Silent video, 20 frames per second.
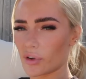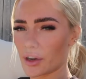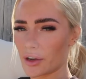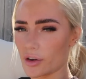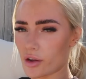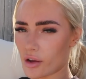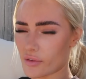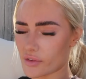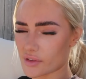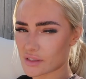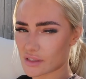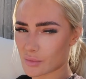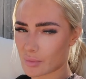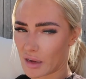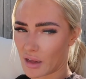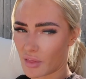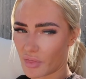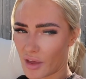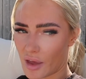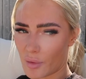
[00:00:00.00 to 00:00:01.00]
very nervous
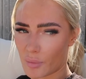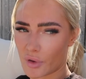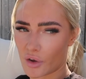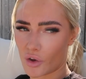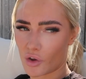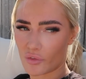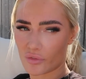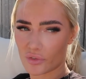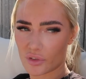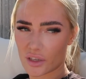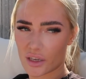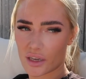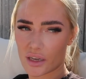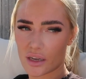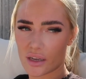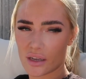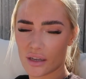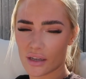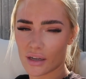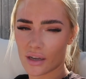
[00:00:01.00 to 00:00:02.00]
about that, but
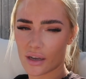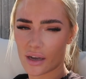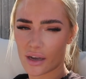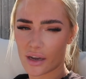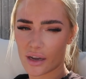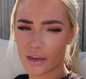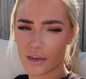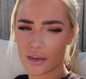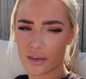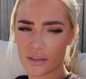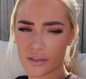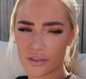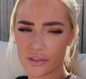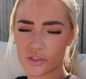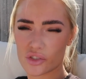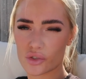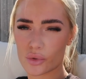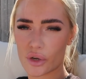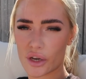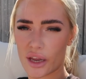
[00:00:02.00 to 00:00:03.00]
hopefully I
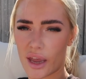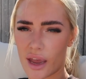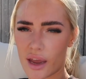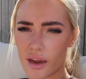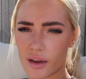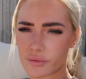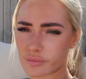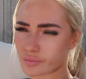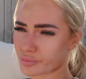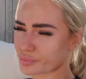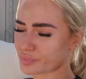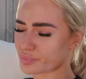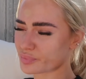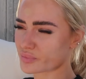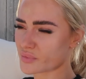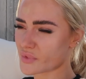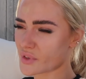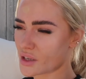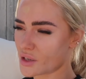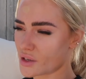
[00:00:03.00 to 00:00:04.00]
do okay.
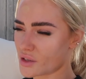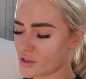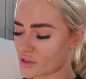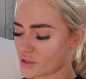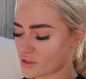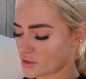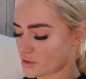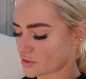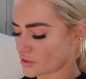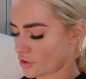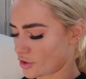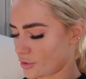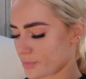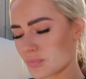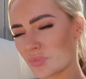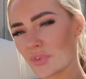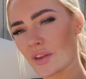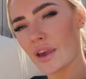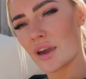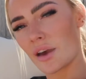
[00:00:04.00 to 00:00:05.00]
So
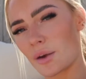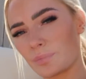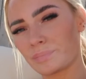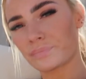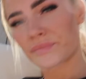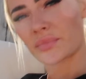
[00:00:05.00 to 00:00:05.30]
yeah,